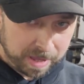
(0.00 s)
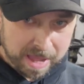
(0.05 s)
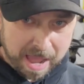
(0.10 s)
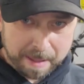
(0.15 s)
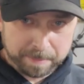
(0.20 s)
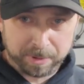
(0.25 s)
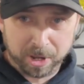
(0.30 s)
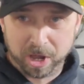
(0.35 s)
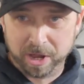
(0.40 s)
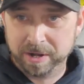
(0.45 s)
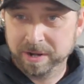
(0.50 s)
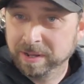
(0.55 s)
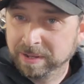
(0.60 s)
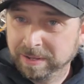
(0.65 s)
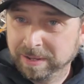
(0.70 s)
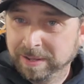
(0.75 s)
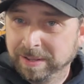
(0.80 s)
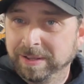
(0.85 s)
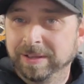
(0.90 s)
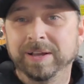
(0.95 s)
I'm
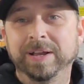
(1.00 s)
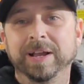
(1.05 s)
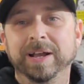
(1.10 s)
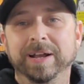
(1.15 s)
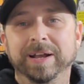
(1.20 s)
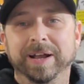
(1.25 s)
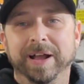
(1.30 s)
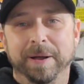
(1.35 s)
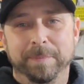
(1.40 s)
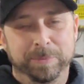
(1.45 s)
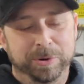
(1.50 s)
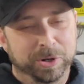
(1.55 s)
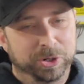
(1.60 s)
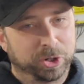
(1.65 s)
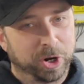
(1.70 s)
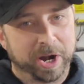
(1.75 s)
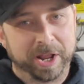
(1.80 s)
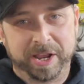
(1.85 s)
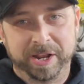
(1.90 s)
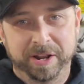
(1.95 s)
done. I'm gonna
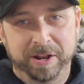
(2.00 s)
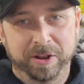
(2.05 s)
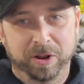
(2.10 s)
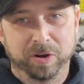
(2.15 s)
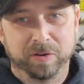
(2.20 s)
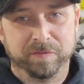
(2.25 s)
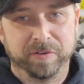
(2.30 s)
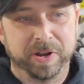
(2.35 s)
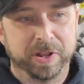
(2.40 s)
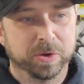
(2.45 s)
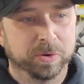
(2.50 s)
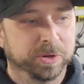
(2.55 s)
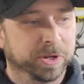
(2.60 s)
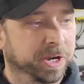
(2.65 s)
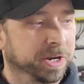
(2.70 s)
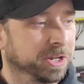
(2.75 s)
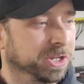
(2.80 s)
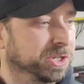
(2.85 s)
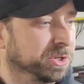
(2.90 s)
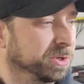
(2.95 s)
try to get another video
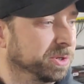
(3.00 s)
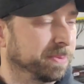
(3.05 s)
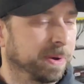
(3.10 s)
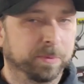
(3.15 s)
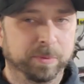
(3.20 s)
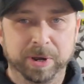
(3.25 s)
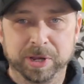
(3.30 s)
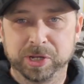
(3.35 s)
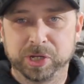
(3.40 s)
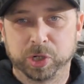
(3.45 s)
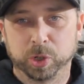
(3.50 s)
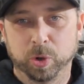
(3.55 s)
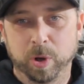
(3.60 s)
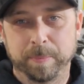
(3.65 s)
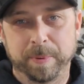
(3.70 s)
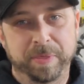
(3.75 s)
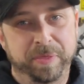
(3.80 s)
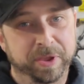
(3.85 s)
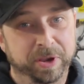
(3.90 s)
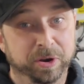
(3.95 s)
done as soon as my rings show
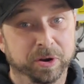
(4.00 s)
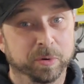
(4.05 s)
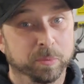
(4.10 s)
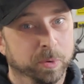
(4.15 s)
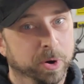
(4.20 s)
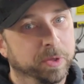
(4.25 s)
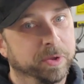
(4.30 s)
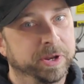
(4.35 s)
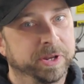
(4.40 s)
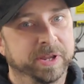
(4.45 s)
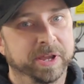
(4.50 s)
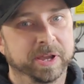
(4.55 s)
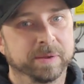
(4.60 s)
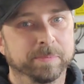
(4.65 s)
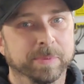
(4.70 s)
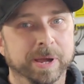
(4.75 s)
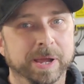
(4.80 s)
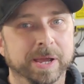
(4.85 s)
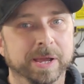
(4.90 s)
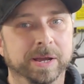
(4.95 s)
up. I think you're gonna really dig
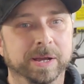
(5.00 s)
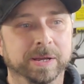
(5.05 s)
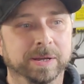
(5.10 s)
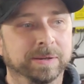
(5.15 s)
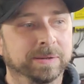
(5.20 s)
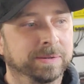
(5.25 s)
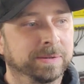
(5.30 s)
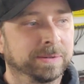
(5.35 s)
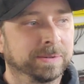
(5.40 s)
my uh,